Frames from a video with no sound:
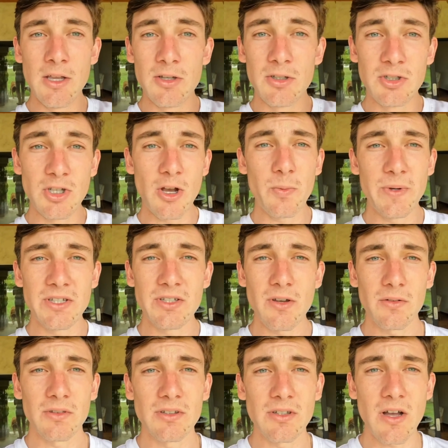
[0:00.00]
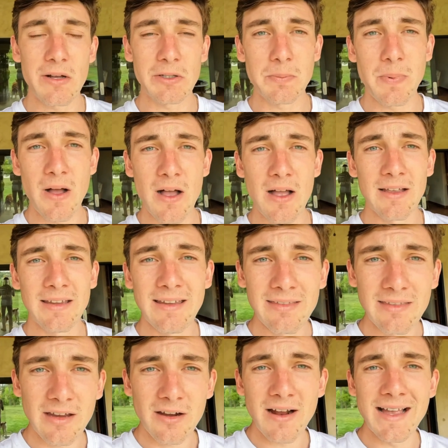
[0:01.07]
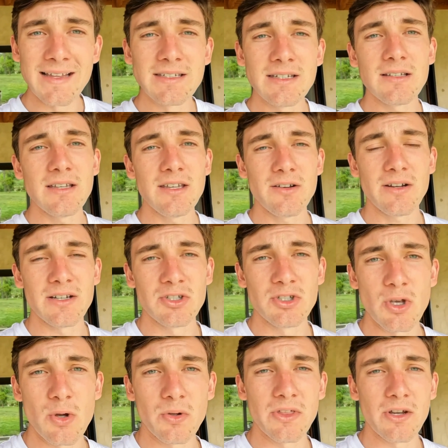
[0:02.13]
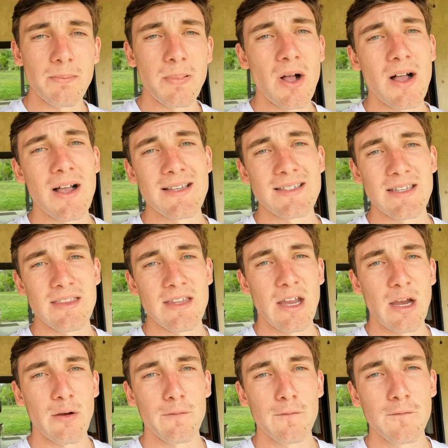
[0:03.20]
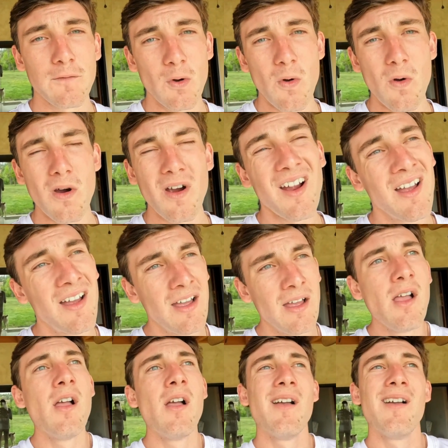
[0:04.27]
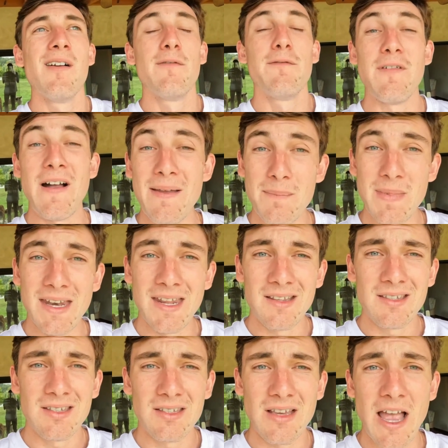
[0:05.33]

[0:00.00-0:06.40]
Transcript: So we soak the dog's paw in there. Ideally, you're gonna soak their paws in there for 5 minutes.